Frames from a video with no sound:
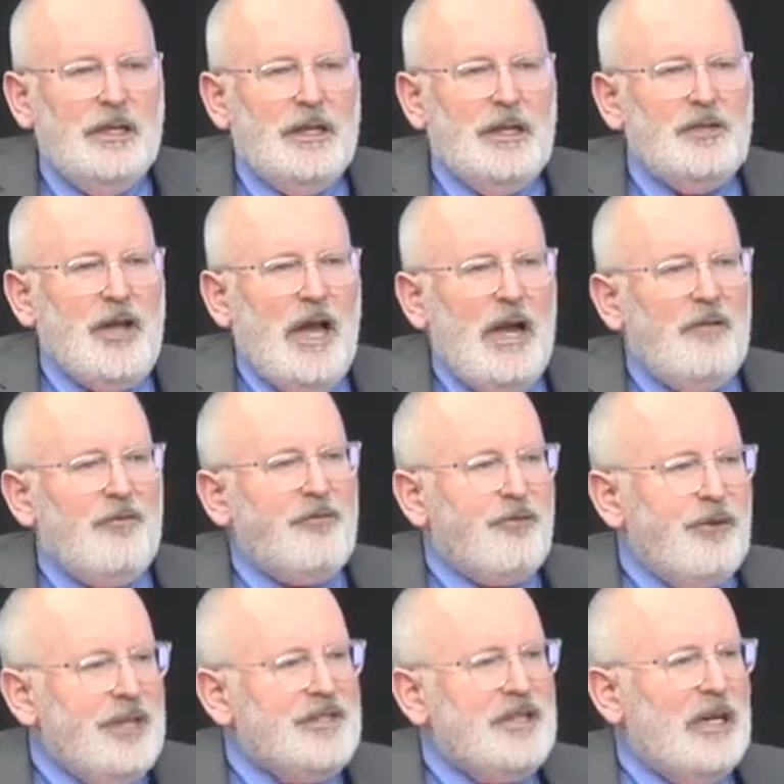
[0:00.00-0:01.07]
Then you have
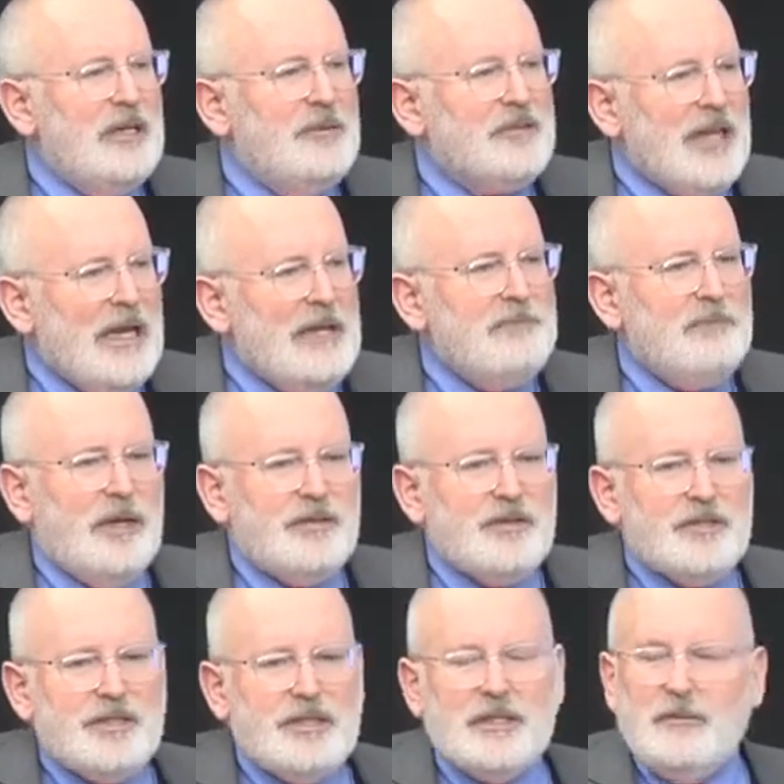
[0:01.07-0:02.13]
3 times 8
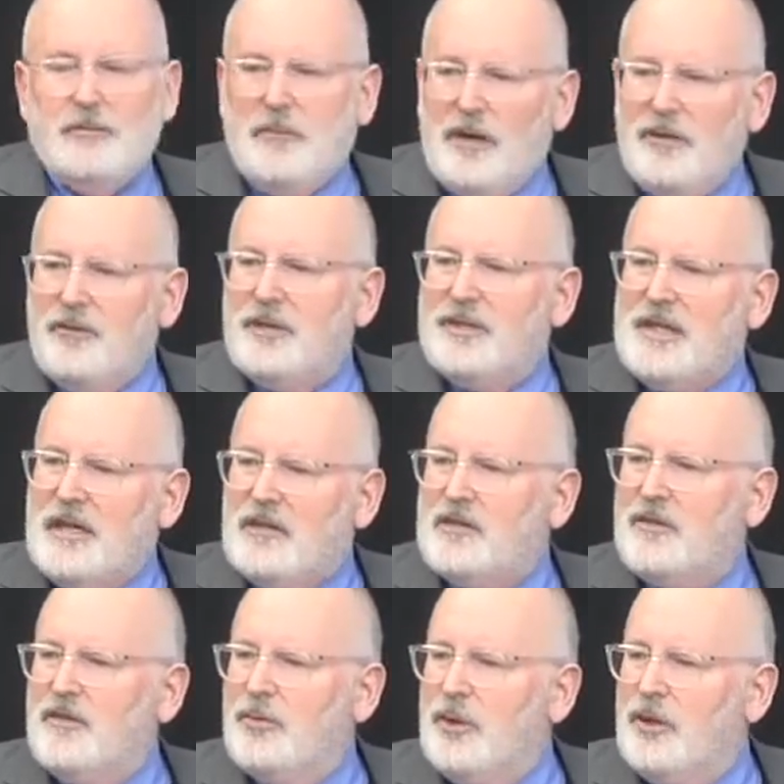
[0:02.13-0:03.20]
months that the mother is out
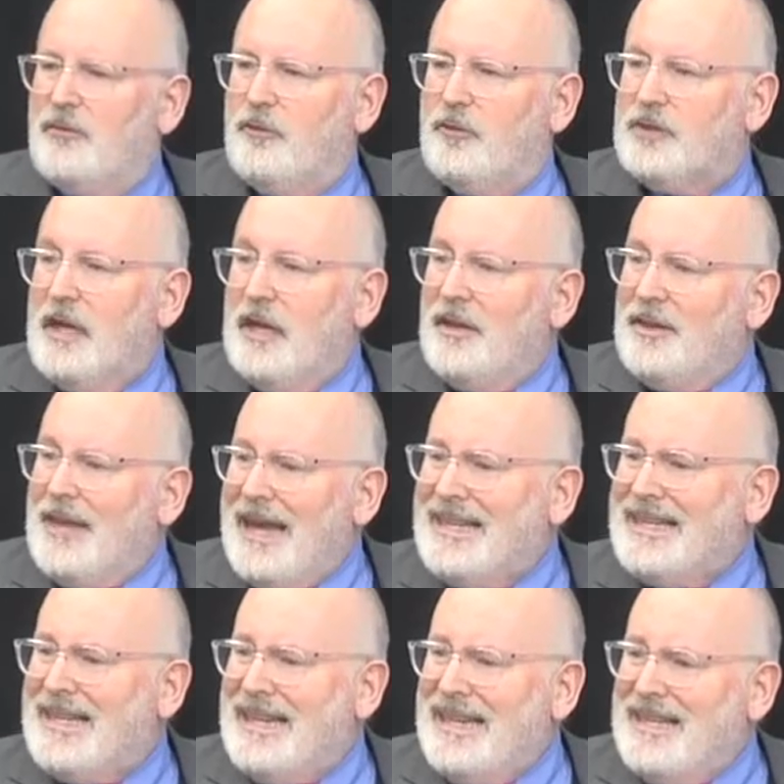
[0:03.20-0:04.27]
of the workforce. That
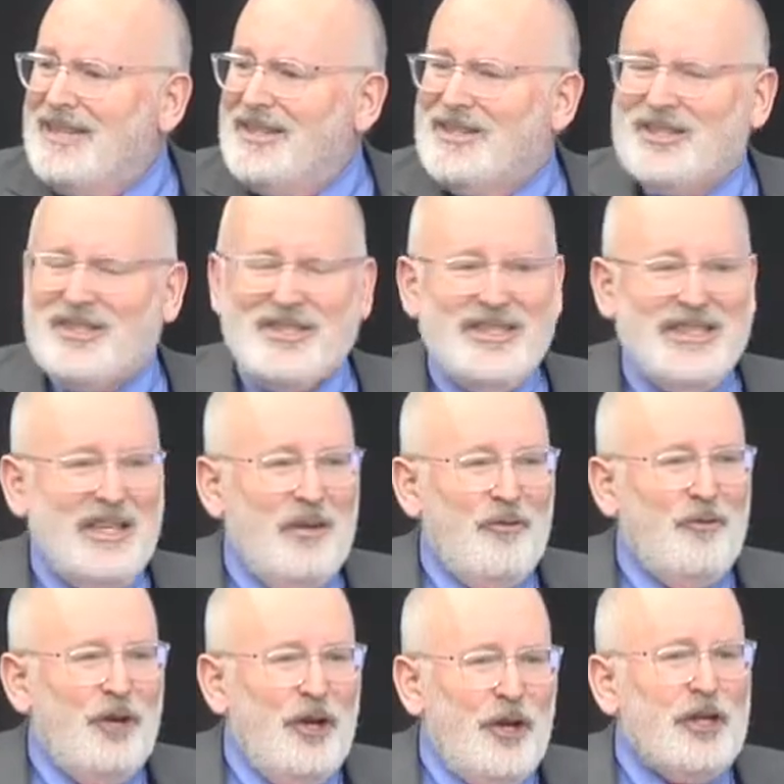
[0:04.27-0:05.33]
is,
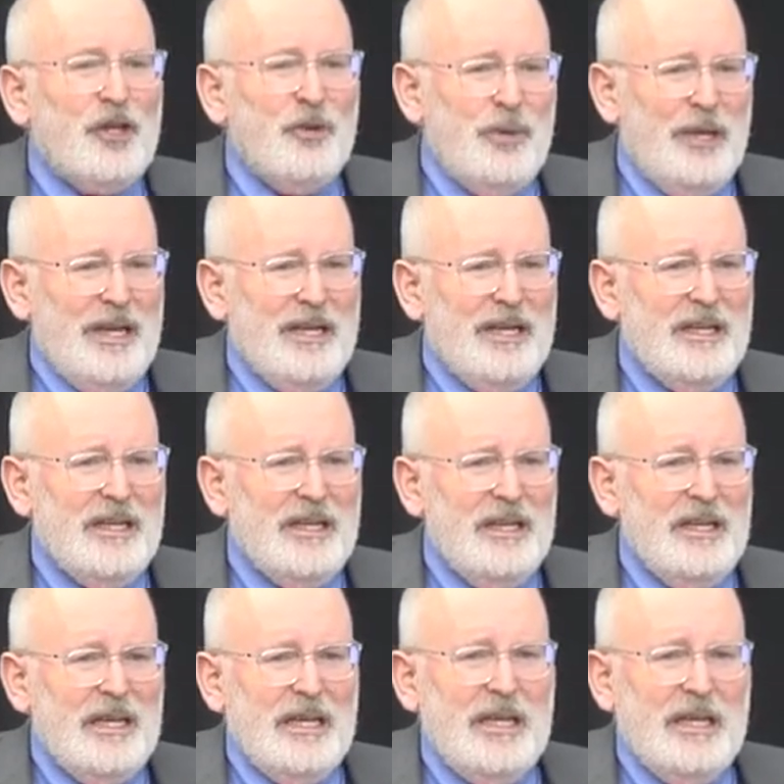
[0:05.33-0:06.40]
for her career,
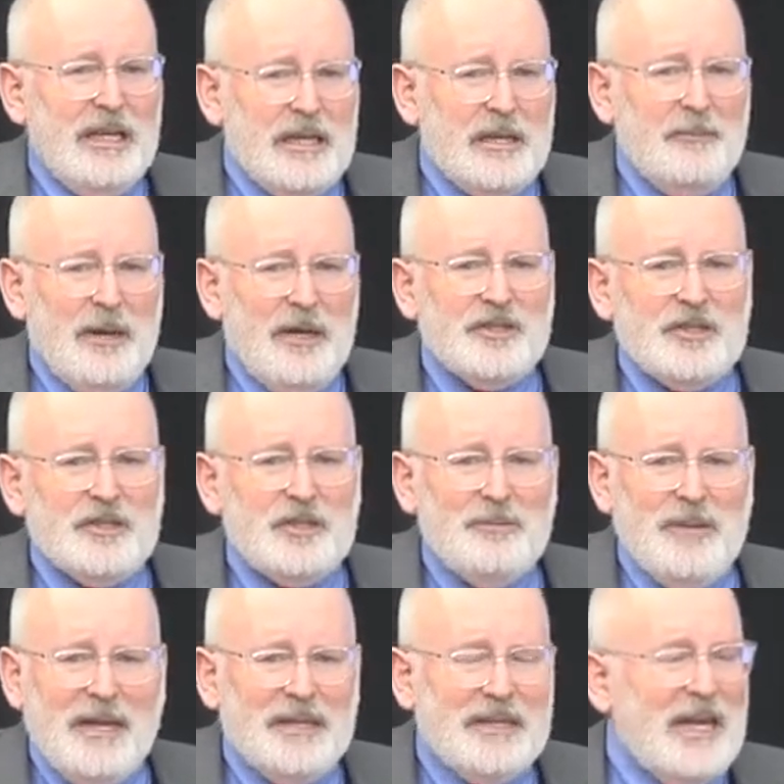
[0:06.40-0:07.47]
in comparison to
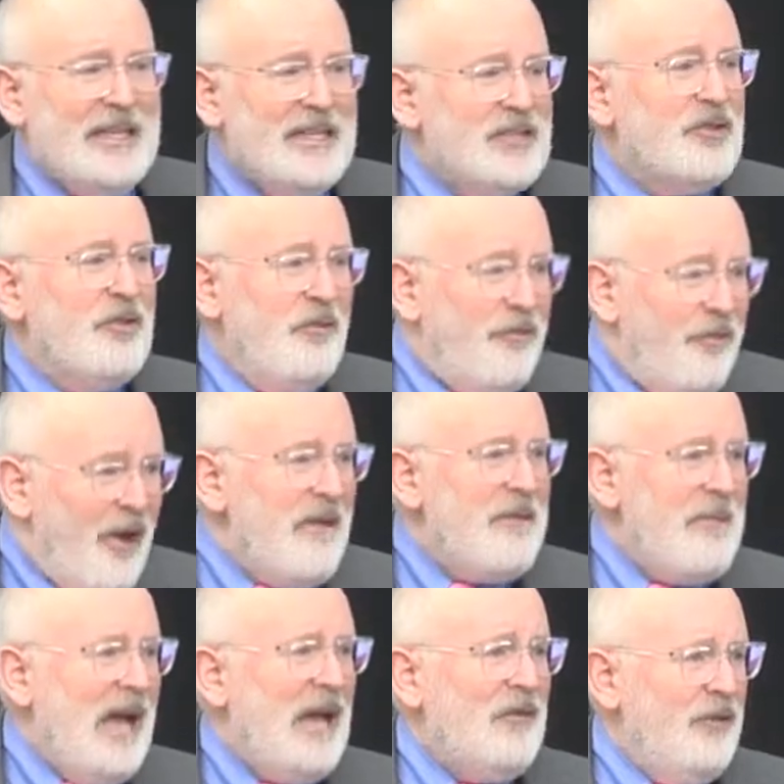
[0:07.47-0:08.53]
men, that is very
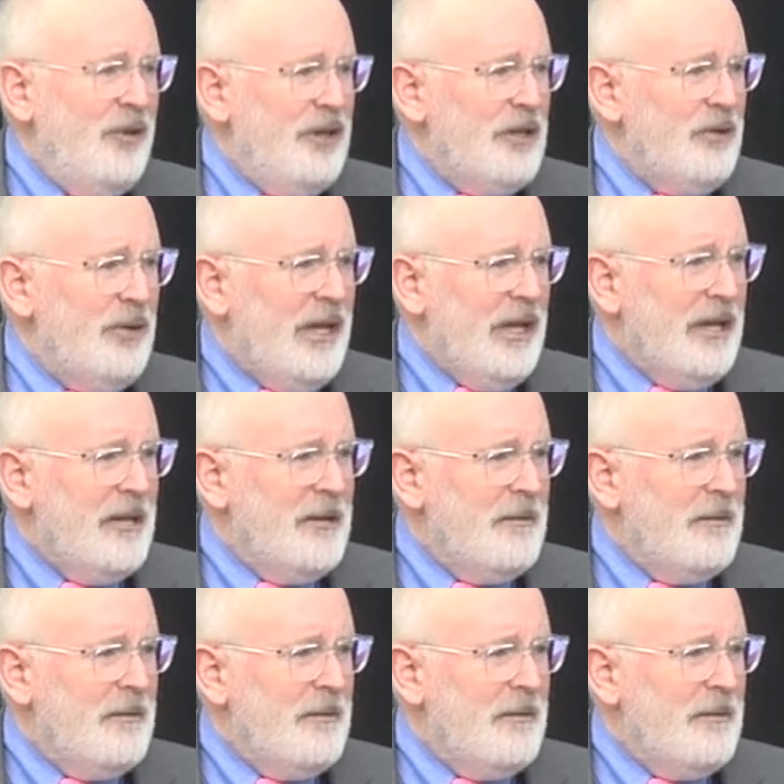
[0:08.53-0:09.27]
bad for her career.